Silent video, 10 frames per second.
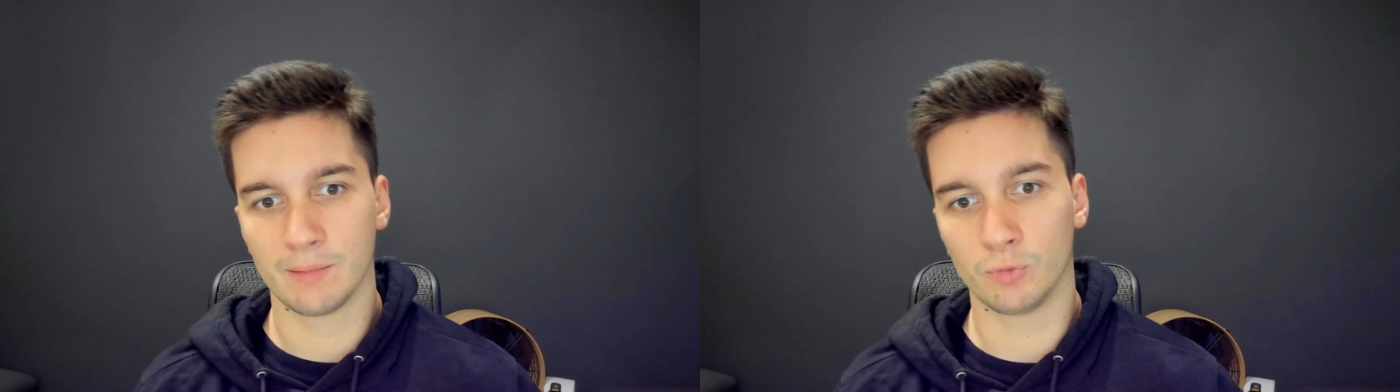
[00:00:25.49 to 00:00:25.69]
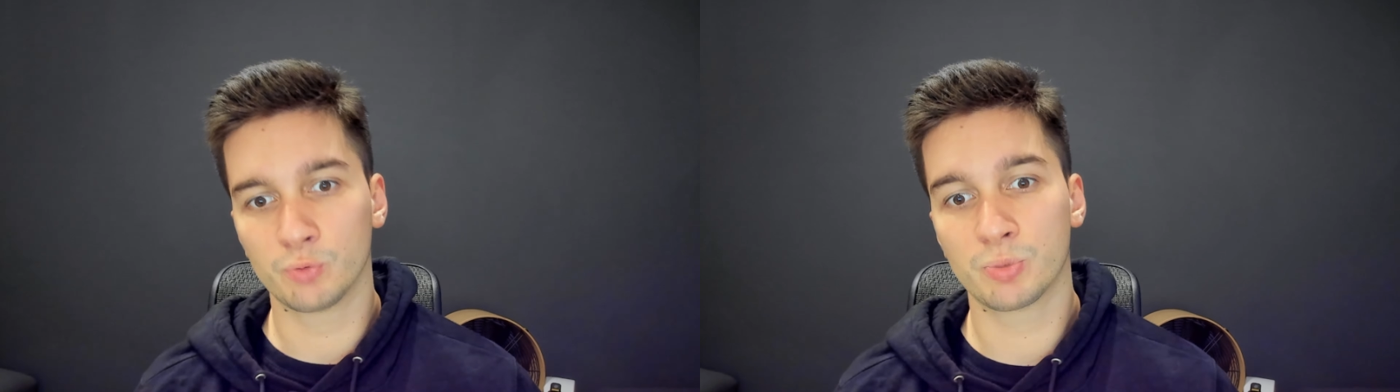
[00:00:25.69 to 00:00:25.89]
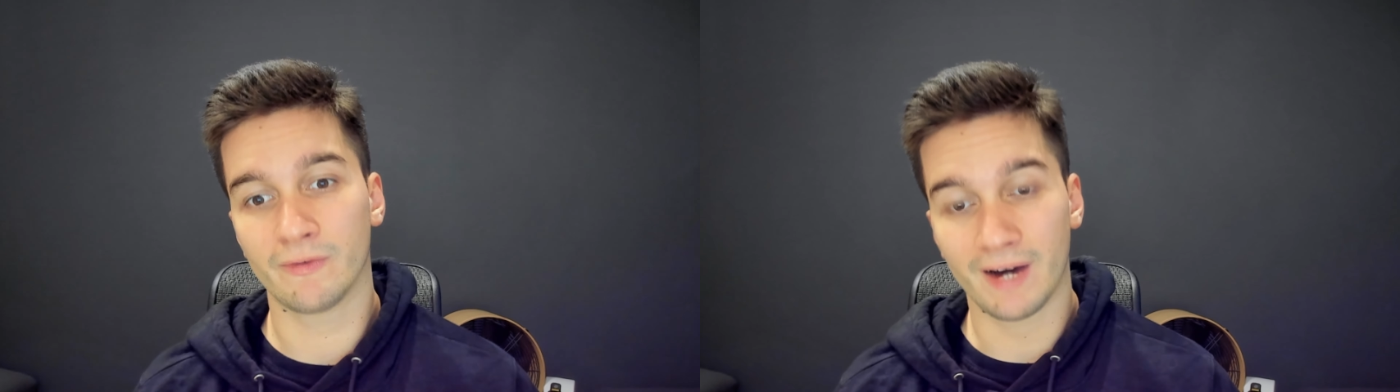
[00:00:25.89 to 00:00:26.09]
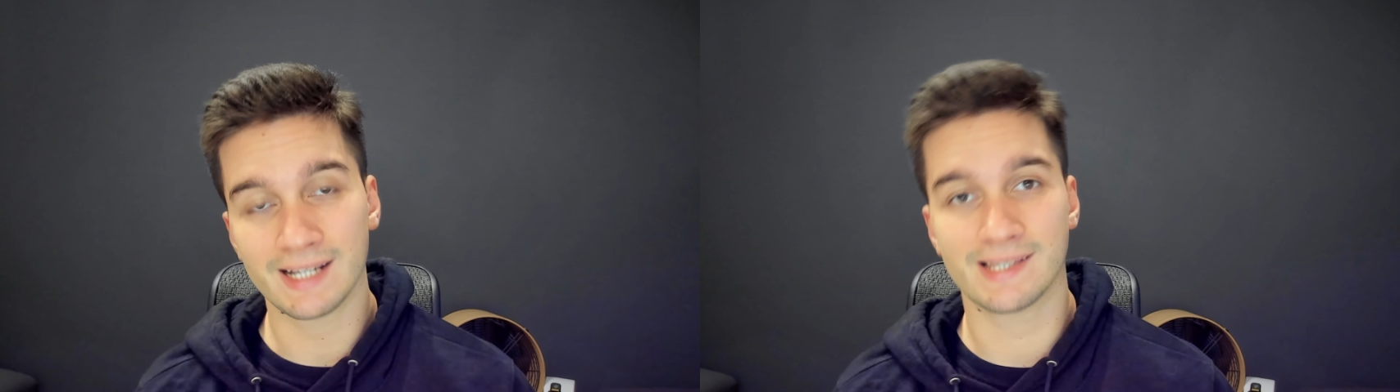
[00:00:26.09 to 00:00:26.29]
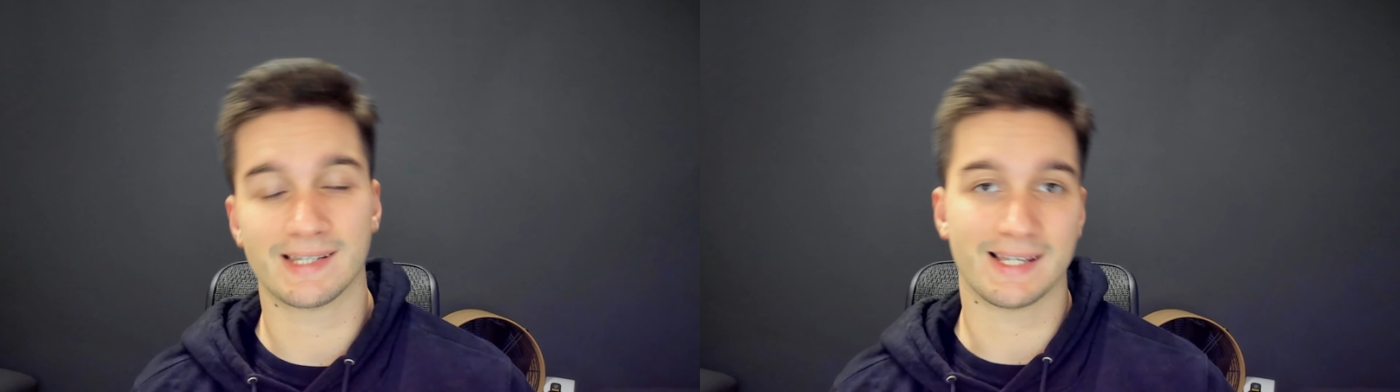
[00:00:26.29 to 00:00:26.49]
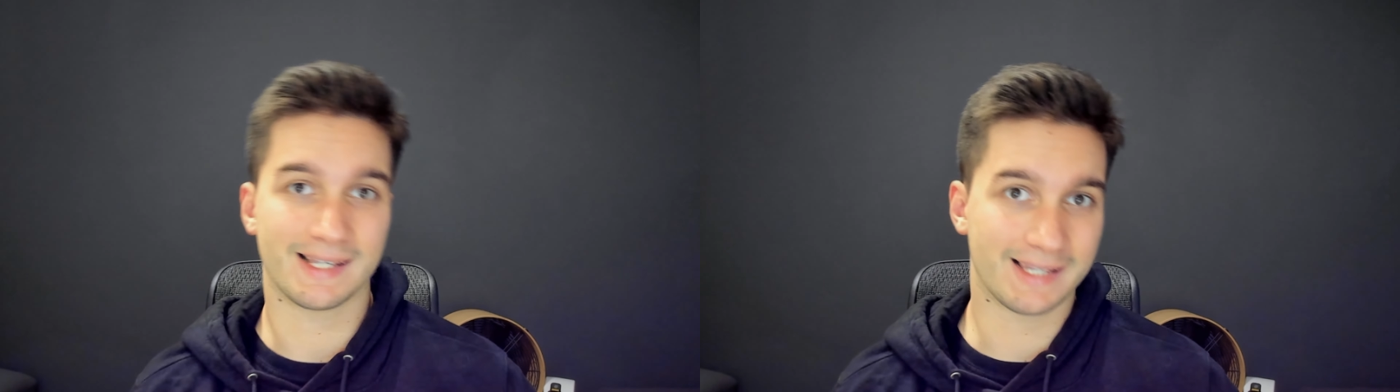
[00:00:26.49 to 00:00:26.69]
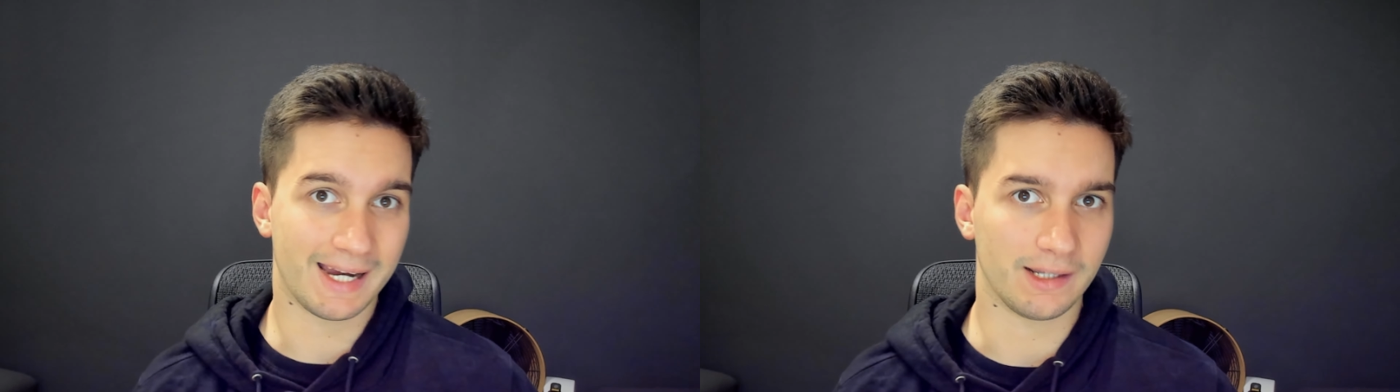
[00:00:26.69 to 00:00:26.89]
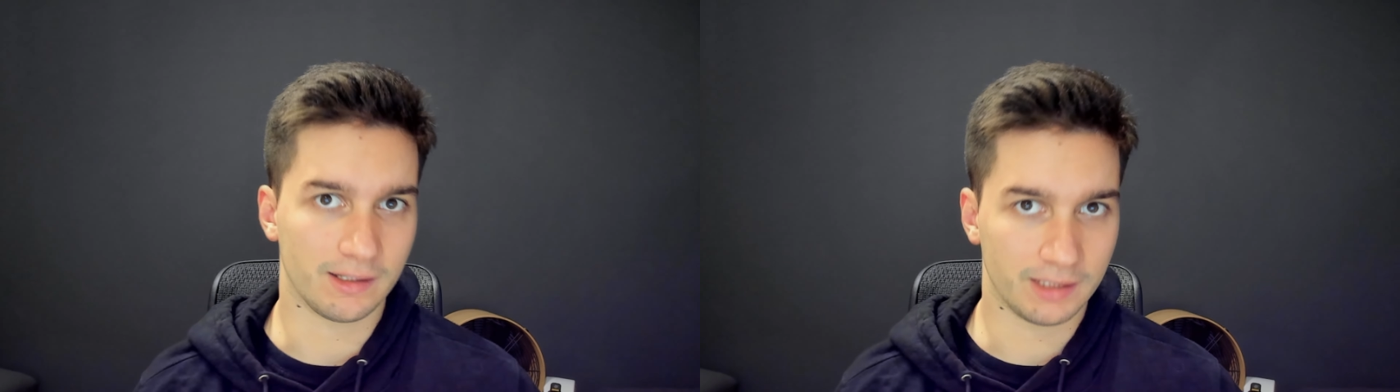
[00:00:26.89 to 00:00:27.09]
but provides
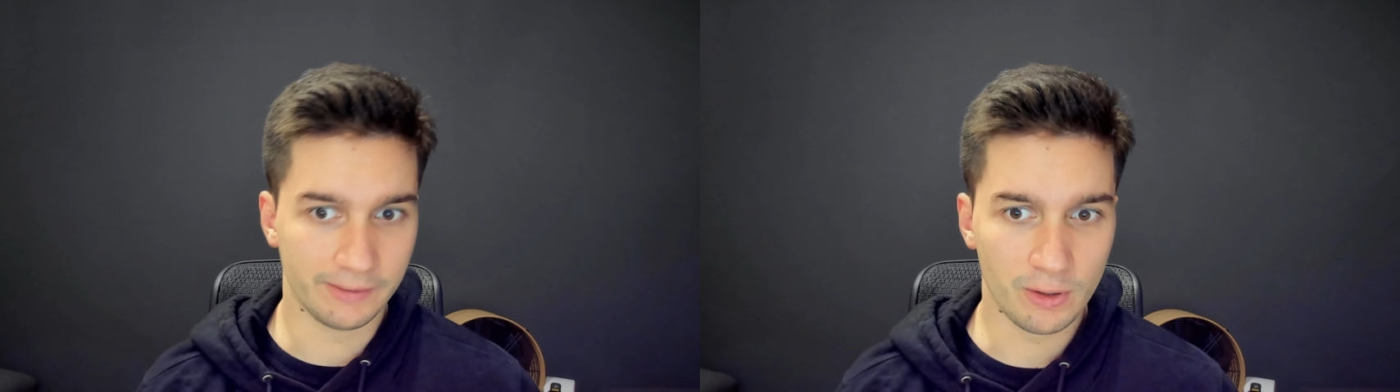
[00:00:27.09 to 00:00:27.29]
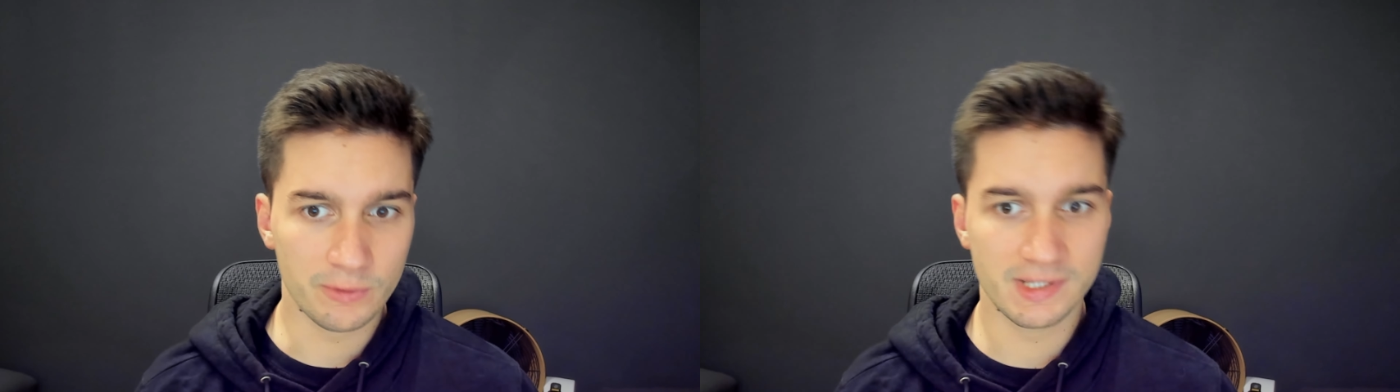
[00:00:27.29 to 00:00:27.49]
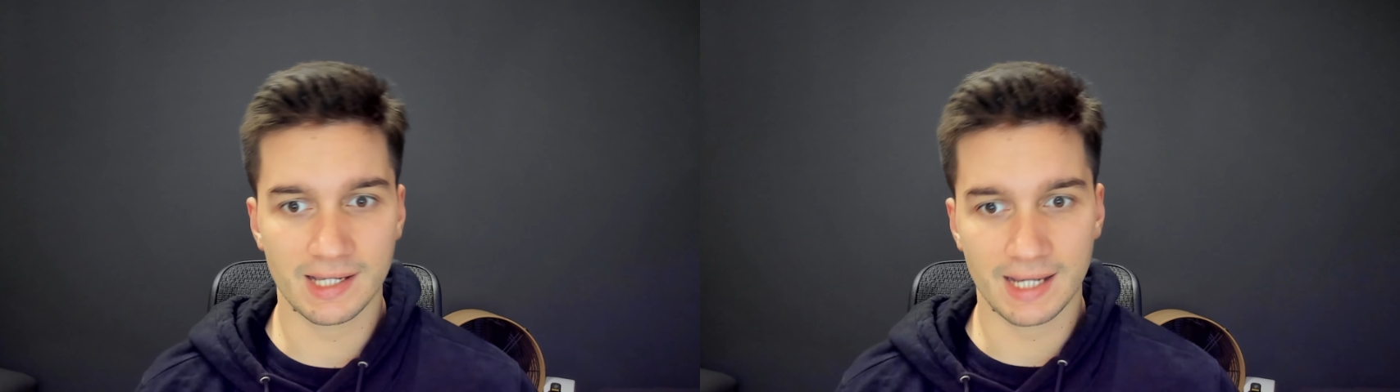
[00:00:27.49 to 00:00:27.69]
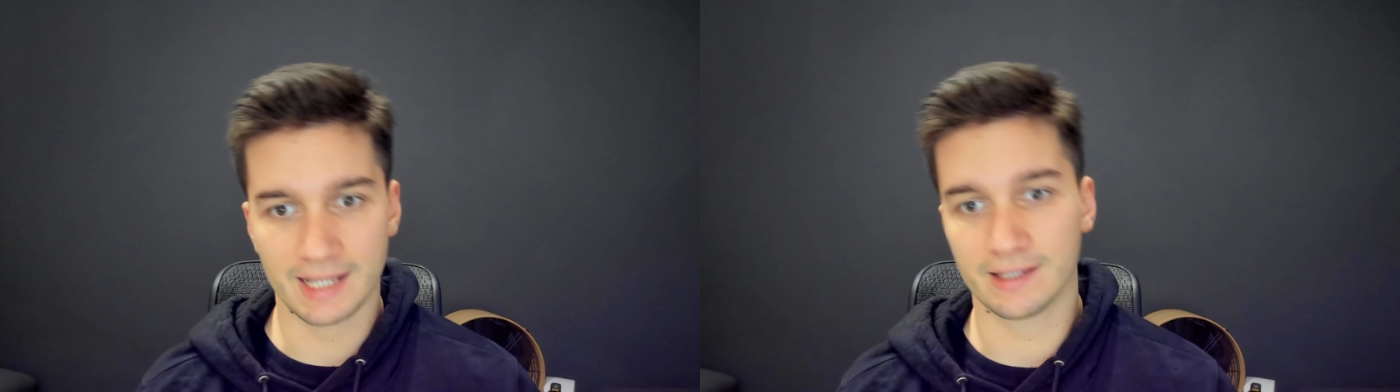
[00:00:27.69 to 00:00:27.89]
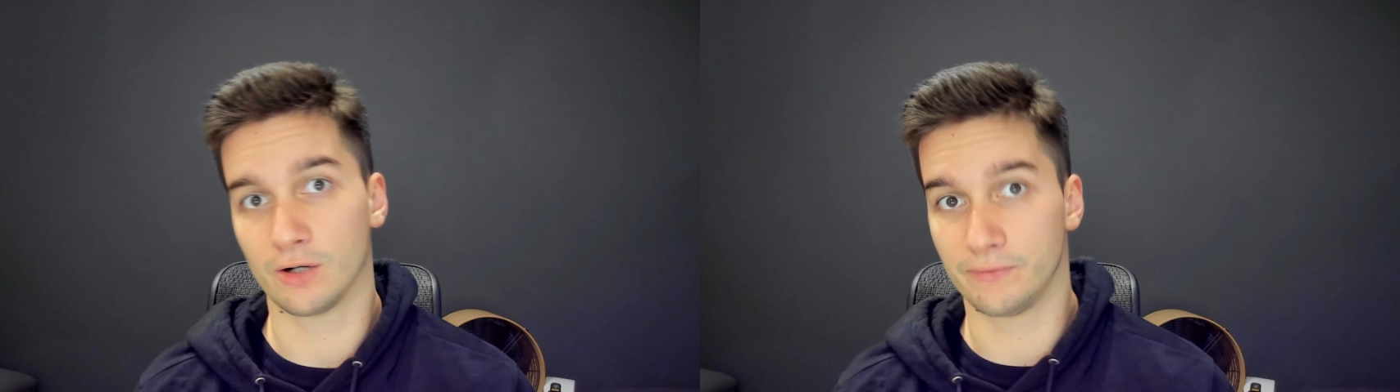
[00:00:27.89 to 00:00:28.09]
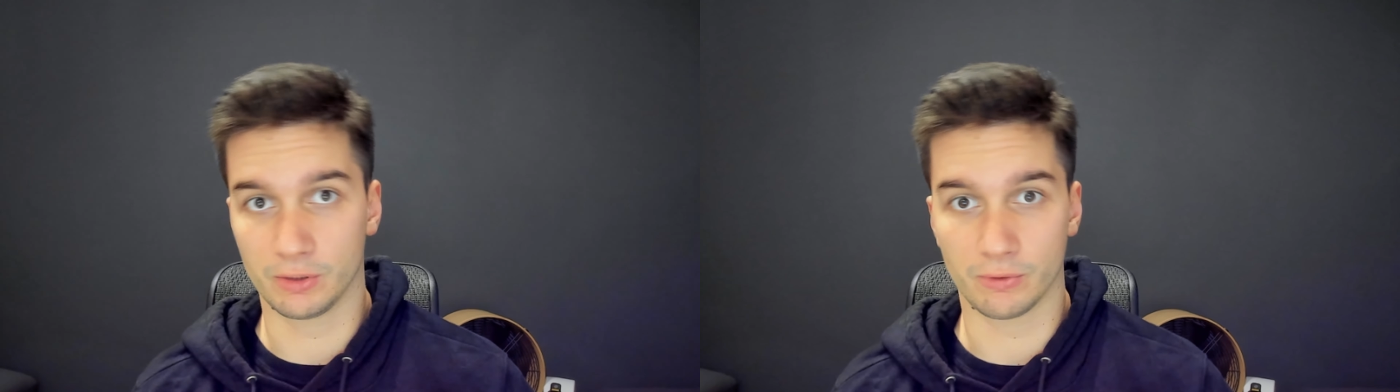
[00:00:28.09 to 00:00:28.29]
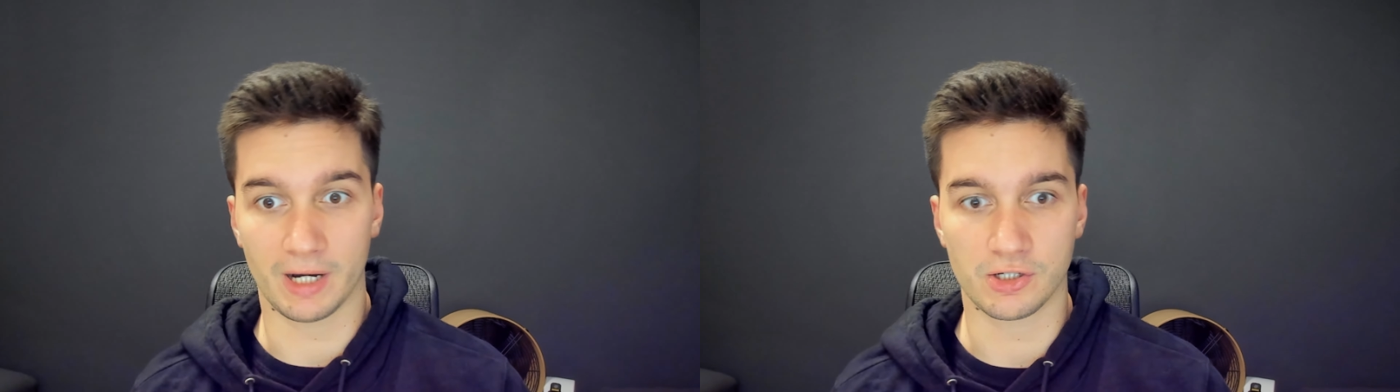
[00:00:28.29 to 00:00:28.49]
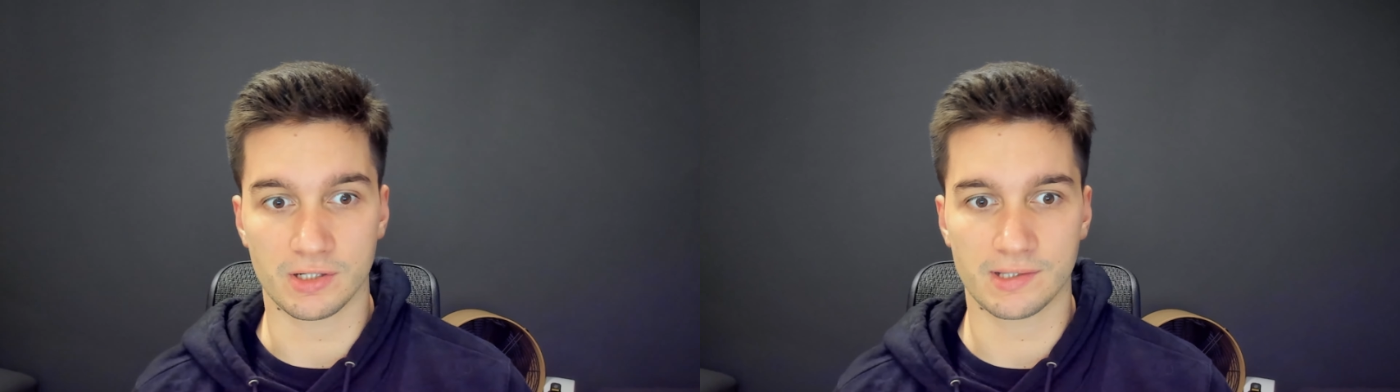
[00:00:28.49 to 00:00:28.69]
sane defaults and
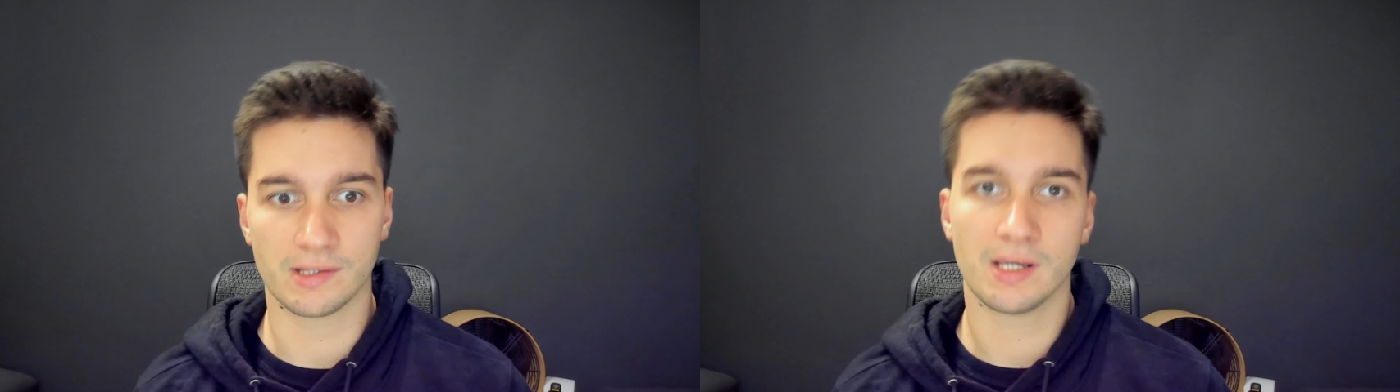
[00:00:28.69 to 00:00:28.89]
configurations,